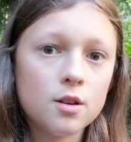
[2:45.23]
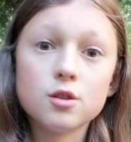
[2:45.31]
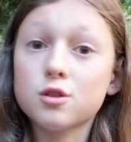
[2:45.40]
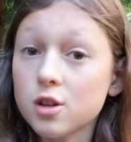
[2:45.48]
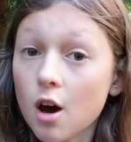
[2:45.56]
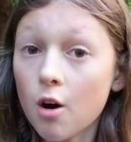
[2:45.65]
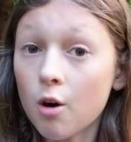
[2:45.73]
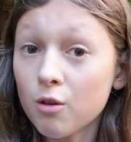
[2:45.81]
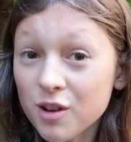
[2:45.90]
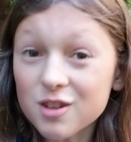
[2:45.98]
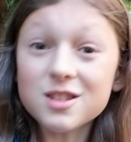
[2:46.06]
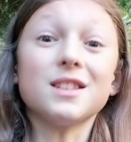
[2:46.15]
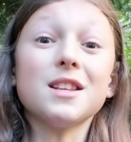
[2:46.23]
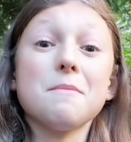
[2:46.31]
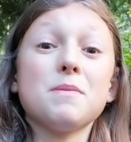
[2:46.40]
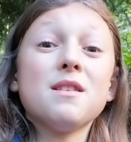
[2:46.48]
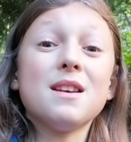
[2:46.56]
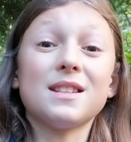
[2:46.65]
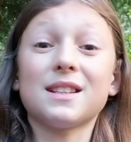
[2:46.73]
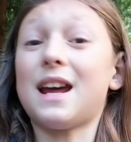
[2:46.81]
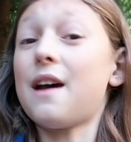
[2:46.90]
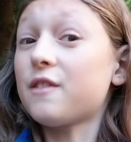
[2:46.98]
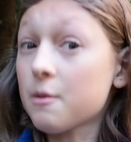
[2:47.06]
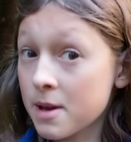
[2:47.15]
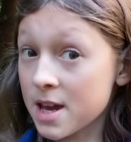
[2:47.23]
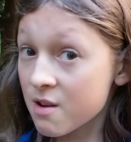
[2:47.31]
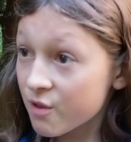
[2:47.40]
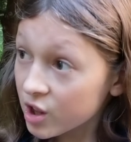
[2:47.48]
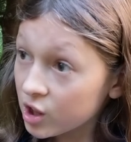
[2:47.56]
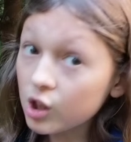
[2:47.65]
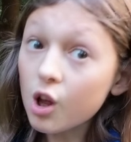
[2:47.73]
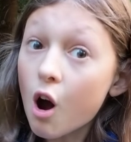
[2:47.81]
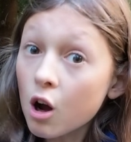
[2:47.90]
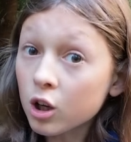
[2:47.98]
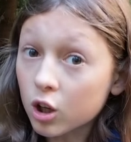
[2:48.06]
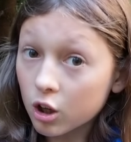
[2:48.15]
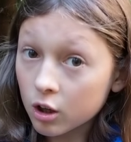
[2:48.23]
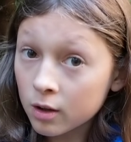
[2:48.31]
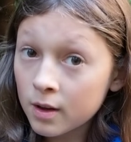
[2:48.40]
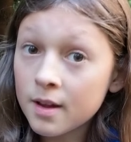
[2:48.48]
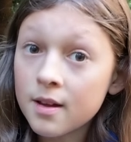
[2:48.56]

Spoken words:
So, your sleep is going to have to be even longer.